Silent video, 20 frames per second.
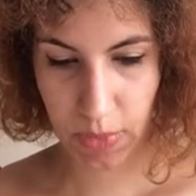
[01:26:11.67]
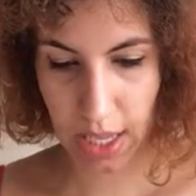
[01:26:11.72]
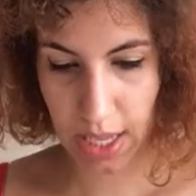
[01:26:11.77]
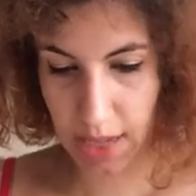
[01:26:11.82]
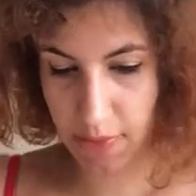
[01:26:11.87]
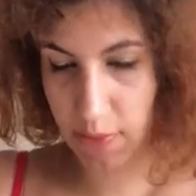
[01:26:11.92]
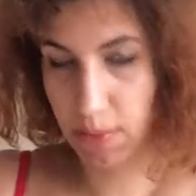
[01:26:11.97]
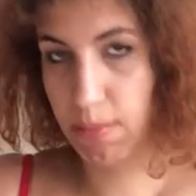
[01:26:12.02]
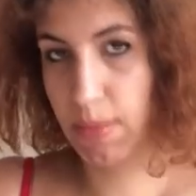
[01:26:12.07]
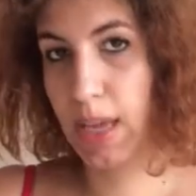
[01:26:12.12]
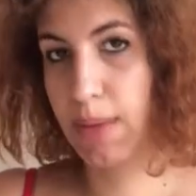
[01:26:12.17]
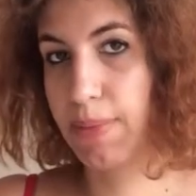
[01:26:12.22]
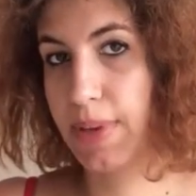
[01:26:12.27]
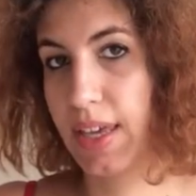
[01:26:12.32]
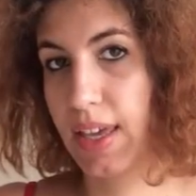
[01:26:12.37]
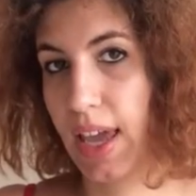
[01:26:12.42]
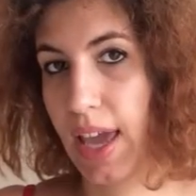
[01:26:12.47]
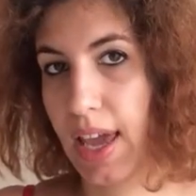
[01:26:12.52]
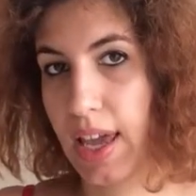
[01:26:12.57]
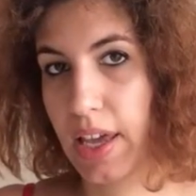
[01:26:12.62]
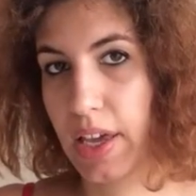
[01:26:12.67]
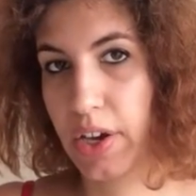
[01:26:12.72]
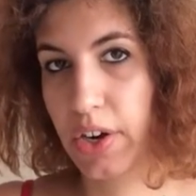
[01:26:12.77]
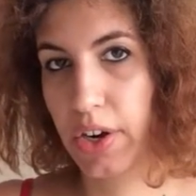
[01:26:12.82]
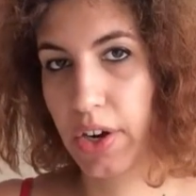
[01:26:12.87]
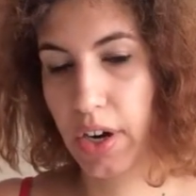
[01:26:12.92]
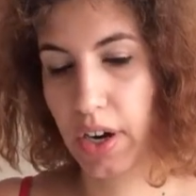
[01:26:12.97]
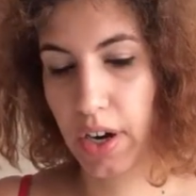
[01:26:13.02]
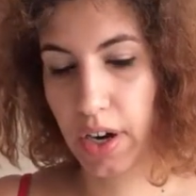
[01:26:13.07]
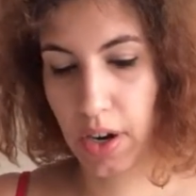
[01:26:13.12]
even maybe
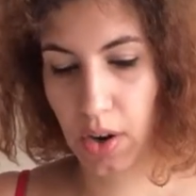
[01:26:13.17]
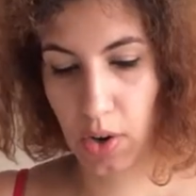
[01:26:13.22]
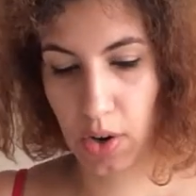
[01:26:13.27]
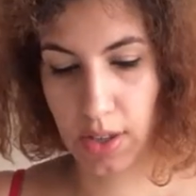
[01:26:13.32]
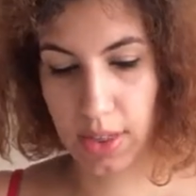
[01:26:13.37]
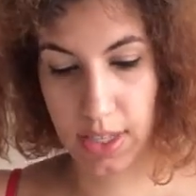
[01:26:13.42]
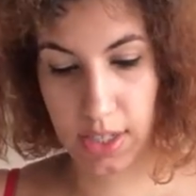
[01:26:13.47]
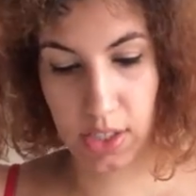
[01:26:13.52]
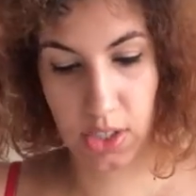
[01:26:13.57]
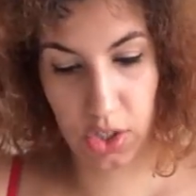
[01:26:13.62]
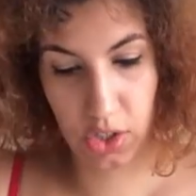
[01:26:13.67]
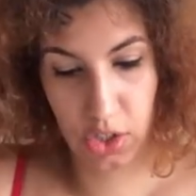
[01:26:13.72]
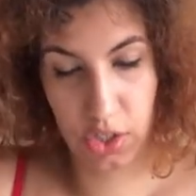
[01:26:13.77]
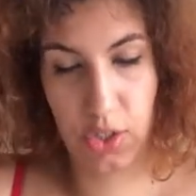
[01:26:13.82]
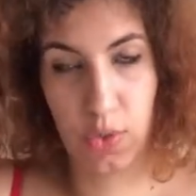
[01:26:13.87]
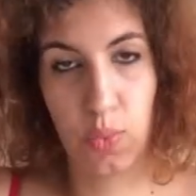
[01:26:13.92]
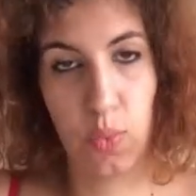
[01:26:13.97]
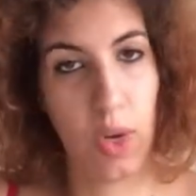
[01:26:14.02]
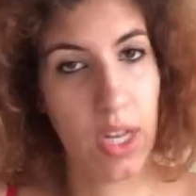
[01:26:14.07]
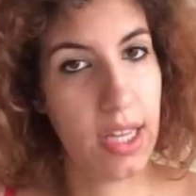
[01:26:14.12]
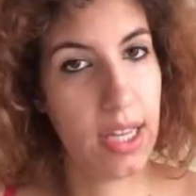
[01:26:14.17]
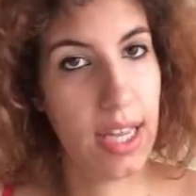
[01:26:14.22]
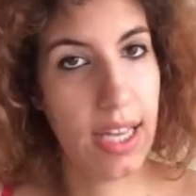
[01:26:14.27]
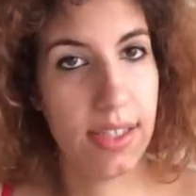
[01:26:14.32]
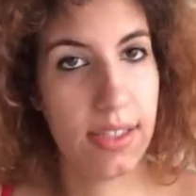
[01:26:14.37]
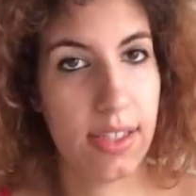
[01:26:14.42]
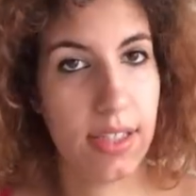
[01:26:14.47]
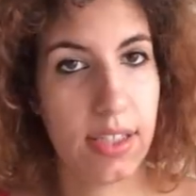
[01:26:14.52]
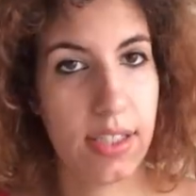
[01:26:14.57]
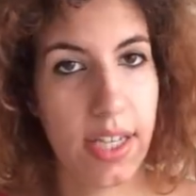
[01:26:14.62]
anger, or this is just what
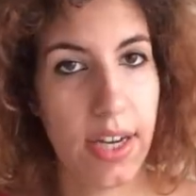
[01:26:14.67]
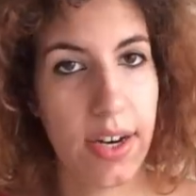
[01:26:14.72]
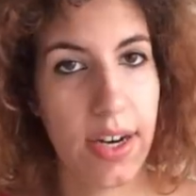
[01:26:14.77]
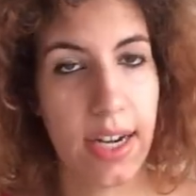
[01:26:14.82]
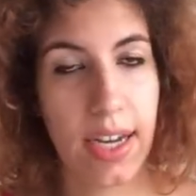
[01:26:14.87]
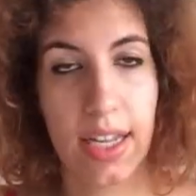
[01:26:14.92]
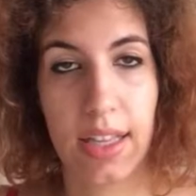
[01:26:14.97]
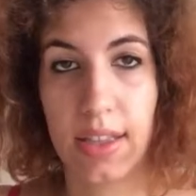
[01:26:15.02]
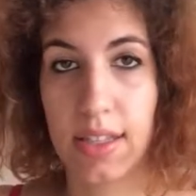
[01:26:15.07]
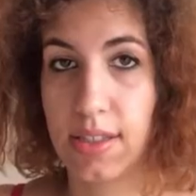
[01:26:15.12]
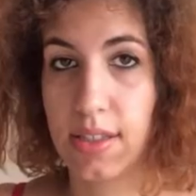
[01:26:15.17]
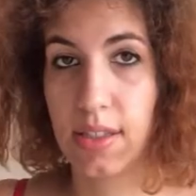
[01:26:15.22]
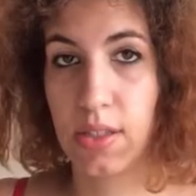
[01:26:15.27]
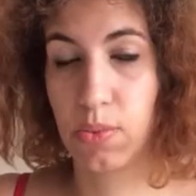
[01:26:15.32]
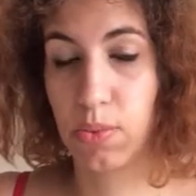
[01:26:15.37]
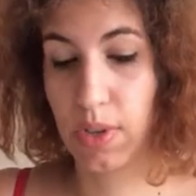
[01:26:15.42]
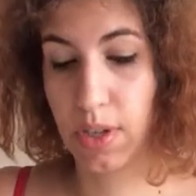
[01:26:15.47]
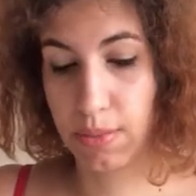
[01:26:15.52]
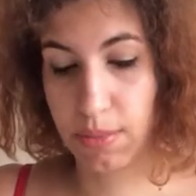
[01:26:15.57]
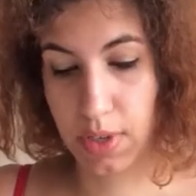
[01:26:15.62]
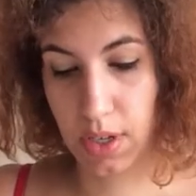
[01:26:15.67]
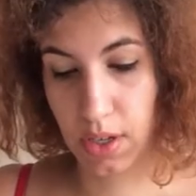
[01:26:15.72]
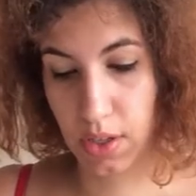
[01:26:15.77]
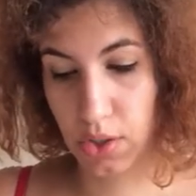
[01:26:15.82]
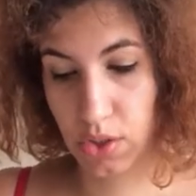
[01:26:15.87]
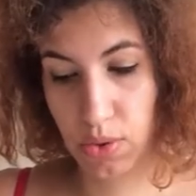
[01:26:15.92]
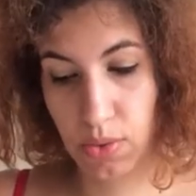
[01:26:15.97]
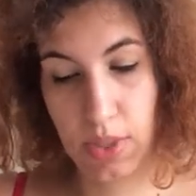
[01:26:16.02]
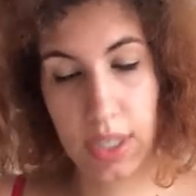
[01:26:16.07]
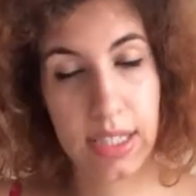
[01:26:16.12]
necessary and this is what I'm going to
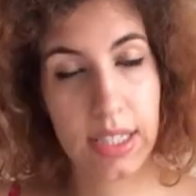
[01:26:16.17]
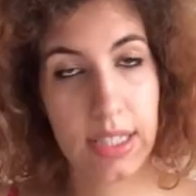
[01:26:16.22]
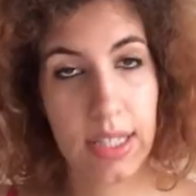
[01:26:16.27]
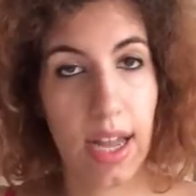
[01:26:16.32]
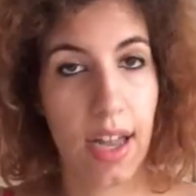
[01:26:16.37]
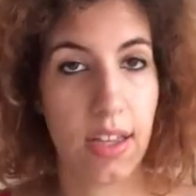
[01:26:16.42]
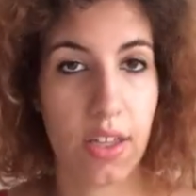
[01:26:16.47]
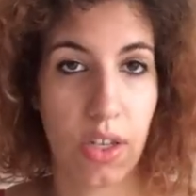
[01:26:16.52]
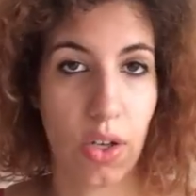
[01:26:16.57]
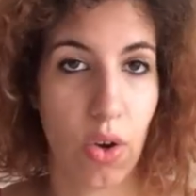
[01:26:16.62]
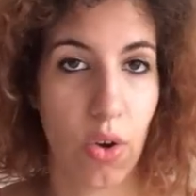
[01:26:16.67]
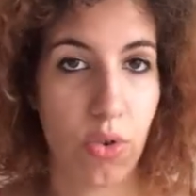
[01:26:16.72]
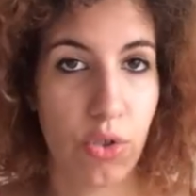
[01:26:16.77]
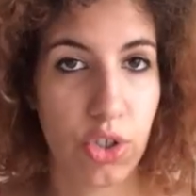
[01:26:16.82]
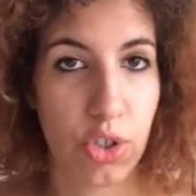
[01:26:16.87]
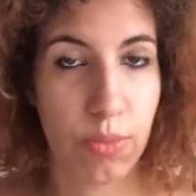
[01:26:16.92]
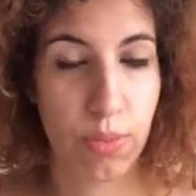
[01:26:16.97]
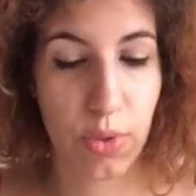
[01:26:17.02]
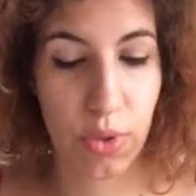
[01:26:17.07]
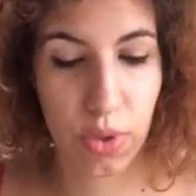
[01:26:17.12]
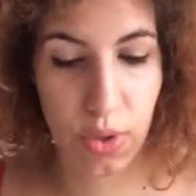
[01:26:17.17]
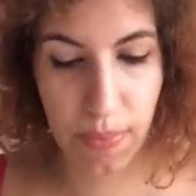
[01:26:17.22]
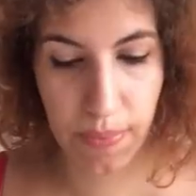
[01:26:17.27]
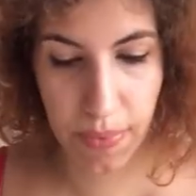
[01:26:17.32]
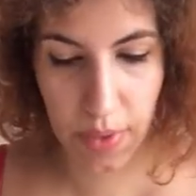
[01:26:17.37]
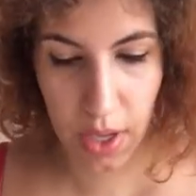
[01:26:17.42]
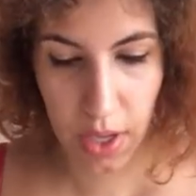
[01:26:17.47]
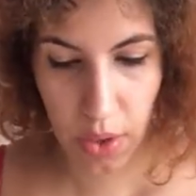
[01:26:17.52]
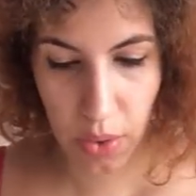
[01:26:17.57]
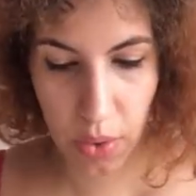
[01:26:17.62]
do, it's non-negotiable.
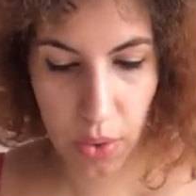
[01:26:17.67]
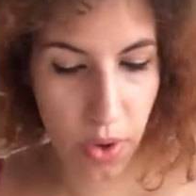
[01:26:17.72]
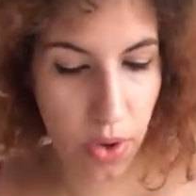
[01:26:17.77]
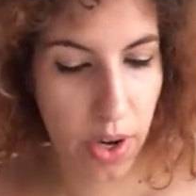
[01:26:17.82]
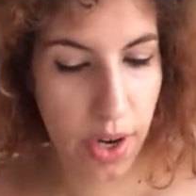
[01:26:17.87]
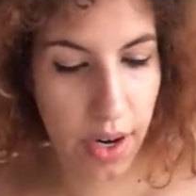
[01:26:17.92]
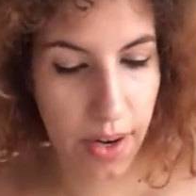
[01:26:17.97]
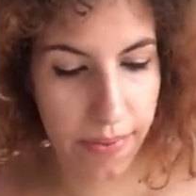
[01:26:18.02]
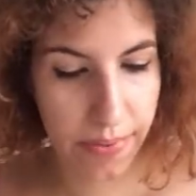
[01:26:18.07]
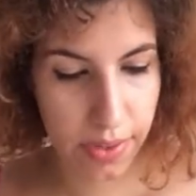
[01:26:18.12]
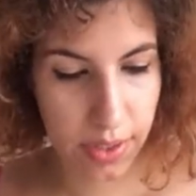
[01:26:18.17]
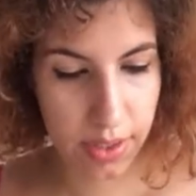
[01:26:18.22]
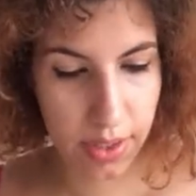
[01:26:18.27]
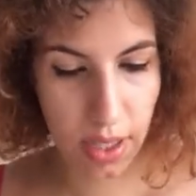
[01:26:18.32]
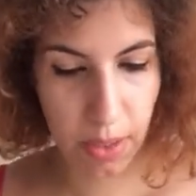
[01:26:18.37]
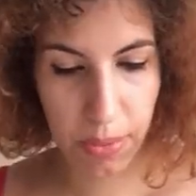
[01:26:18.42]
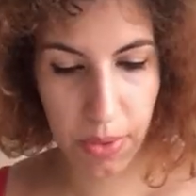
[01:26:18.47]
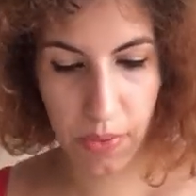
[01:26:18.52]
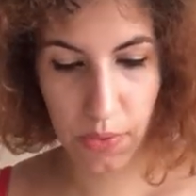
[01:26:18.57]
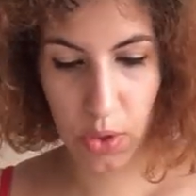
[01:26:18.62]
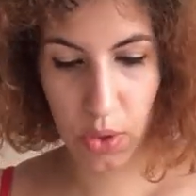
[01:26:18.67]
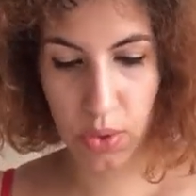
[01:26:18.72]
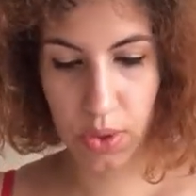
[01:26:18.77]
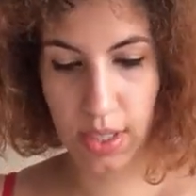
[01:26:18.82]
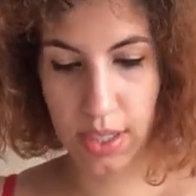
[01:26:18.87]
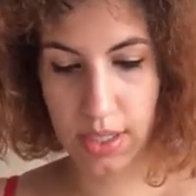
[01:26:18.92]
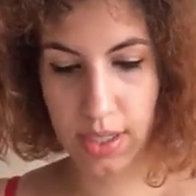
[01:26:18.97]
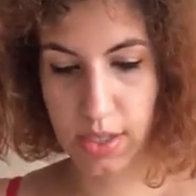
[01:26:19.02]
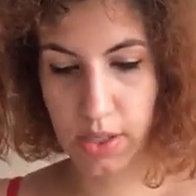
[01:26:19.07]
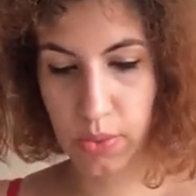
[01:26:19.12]
Or for some of you,
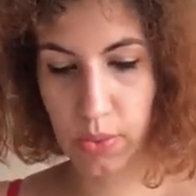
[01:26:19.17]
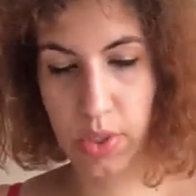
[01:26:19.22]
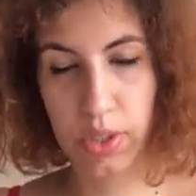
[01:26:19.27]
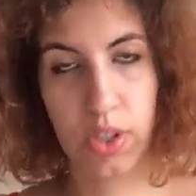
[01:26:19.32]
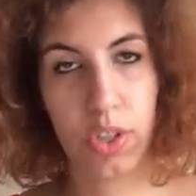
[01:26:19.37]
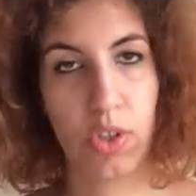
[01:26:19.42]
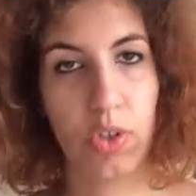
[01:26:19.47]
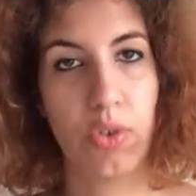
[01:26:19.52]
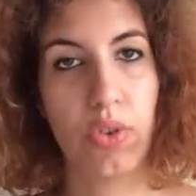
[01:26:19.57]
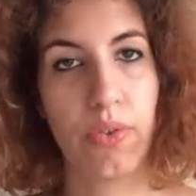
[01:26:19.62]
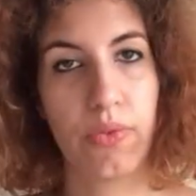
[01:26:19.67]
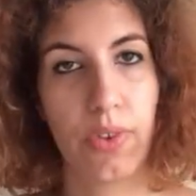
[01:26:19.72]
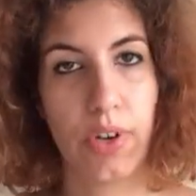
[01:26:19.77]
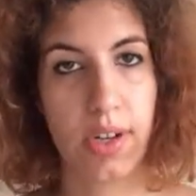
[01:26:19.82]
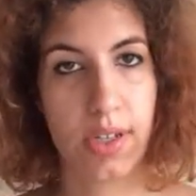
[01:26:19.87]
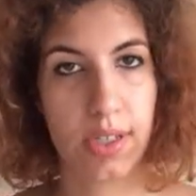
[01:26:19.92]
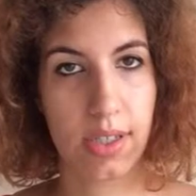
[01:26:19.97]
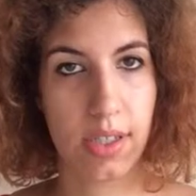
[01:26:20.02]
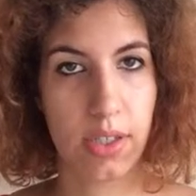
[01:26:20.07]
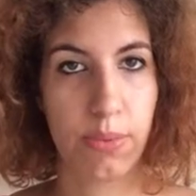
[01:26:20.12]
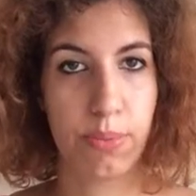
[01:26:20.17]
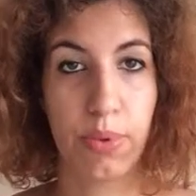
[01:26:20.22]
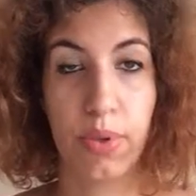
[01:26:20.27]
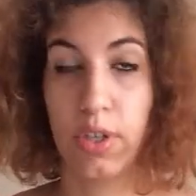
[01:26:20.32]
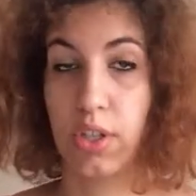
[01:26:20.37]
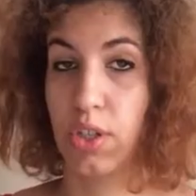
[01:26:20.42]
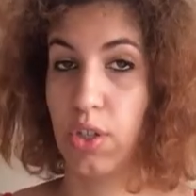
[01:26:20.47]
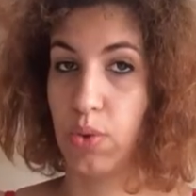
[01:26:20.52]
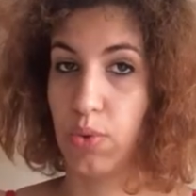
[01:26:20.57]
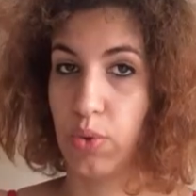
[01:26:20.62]
this is what the universe is
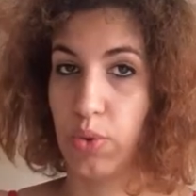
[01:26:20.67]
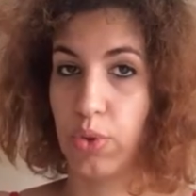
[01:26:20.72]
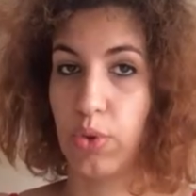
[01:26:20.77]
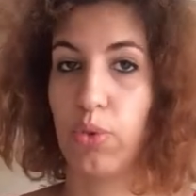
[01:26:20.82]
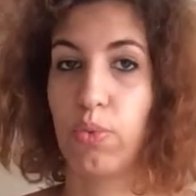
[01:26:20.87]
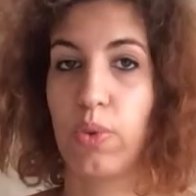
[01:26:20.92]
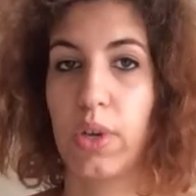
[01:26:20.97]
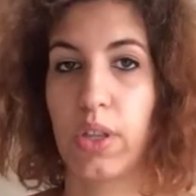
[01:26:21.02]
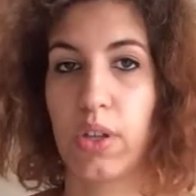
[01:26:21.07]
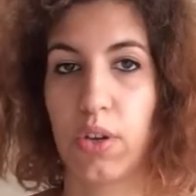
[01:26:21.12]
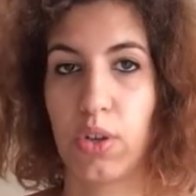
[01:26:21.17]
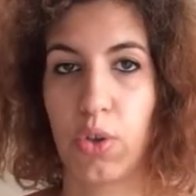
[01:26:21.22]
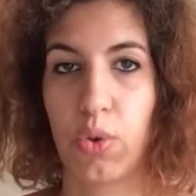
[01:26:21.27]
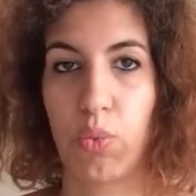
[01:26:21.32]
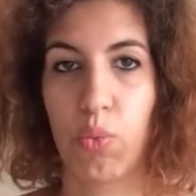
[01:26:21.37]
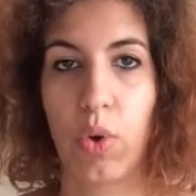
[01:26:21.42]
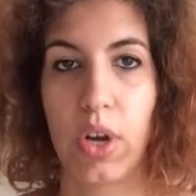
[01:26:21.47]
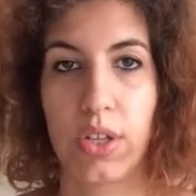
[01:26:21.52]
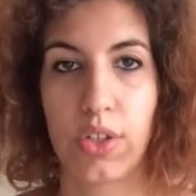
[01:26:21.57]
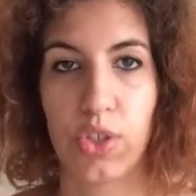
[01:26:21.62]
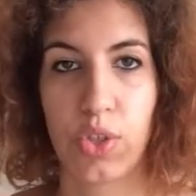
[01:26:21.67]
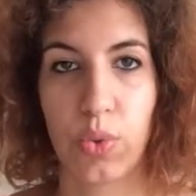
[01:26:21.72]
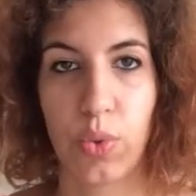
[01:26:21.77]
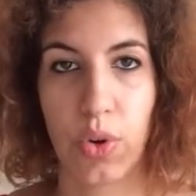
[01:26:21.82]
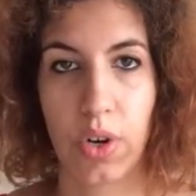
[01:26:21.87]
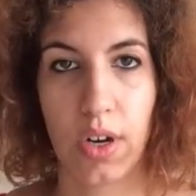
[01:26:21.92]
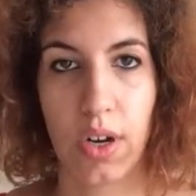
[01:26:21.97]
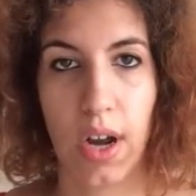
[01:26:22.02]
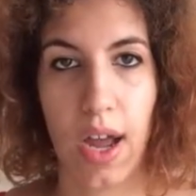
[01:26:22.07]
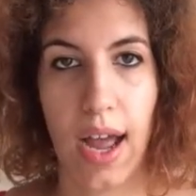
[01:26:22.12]
putting you through whether you want to
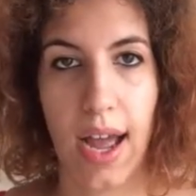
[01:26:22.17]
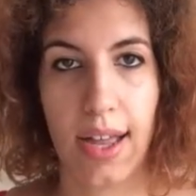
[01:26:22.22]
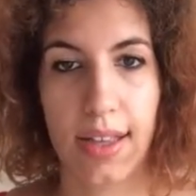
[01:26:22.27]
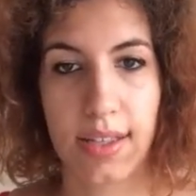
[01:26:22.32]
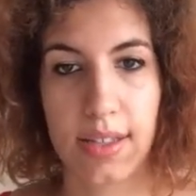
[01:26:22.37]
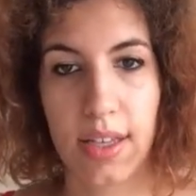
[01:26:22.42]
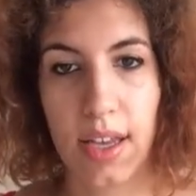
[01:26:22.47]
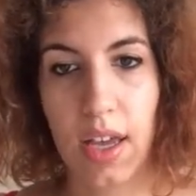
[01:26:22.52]
or not.